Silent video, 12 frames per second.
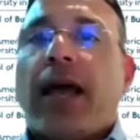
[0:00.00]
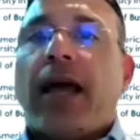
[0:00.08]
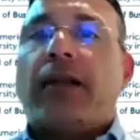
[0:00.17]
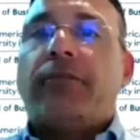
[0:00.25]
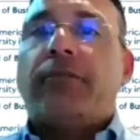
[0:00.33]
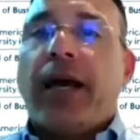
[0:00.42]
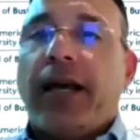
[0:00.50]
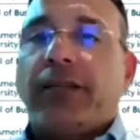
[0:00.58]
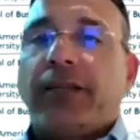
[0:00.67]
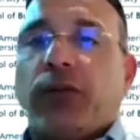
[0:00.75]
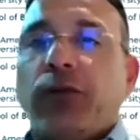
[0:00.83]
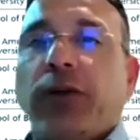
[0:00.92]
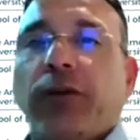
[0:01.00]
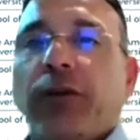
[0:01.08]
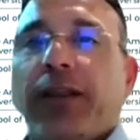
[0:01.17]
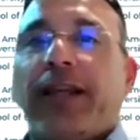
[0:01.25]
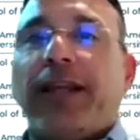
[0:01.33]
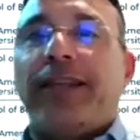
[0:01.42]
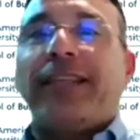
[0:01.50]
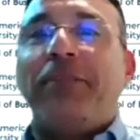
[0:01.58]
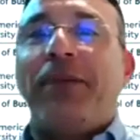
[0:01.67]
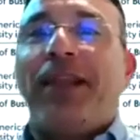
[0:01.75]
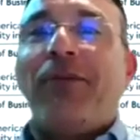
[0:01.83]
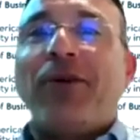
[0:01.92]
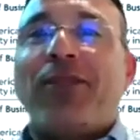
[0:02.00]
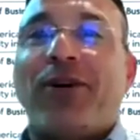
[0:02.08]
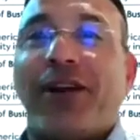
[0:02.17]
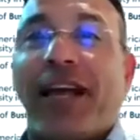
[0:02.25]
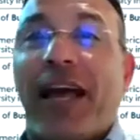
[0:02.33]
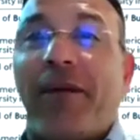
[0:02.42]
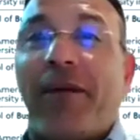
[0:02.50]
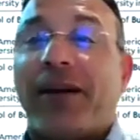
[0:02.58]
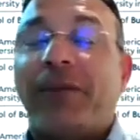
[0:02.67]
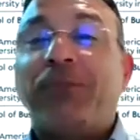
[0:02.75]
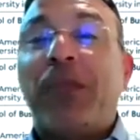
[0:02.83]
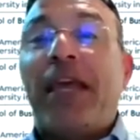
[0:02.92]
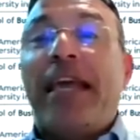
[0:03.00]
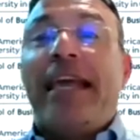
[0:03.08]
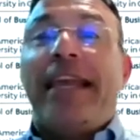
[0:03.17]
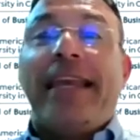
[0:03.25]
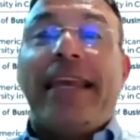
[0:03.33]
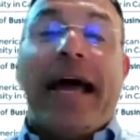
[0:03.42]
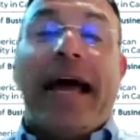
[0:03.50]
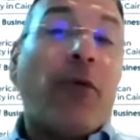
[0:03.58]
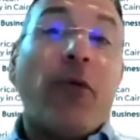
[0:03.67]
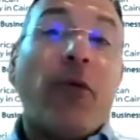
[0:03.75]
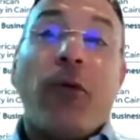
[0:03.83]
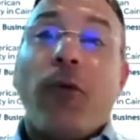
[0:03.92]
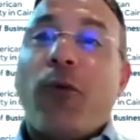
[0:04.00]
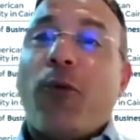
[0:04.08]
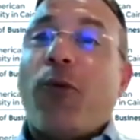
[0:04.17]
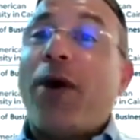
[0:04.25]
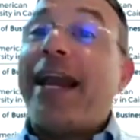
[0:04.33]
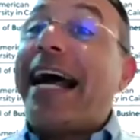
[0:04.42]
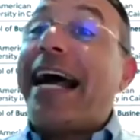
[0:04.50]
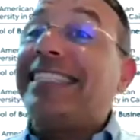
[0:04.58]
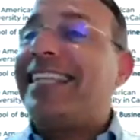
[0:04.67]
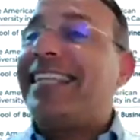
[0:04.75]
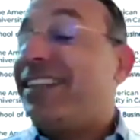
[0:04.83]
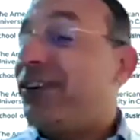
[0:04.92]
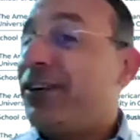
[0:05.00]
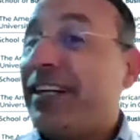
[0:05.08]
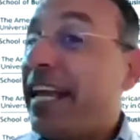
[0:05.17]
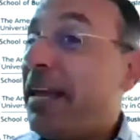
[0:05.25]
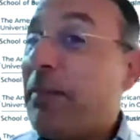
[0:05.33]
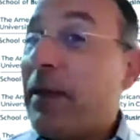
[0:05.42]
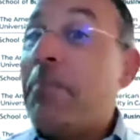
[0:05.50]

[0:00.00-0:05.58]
and Maha is the only one that is appearing with her camera. Now, when I said her name,